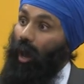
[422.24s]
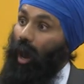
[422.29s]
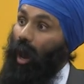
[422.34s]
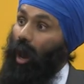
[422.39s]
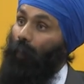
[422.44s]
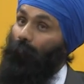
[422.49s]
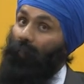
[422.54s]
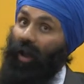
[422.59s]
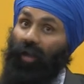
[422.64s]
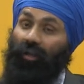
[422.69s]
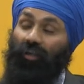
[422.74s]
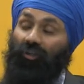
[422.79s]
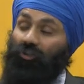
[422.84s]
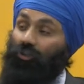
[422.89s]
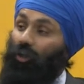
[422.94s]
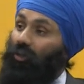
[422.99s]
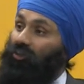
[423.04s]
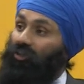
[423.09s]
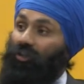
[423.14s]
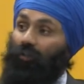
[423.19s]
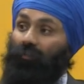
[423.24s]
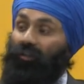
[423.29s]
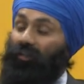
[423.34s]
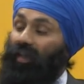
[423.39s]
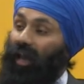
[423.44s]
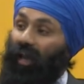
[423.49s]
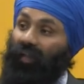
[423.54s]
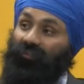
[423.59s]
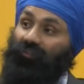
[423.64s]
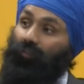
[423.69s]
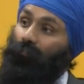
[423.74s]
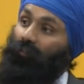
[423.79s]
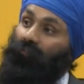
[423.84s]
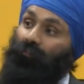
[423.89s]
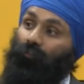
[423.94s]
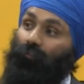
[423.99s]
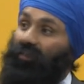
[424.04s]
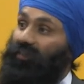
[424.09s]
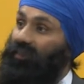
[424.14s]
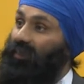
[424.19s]
And it's not somebody that has to be
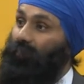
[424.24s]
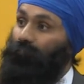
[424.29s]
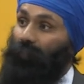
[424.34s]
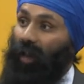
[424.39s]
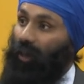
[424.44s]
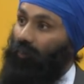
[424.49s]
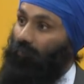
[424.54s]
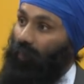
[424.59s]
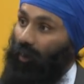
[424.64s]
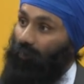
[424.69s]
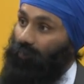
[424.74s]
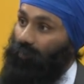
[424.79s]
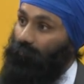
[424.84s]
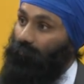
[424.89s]
from a Sikh background.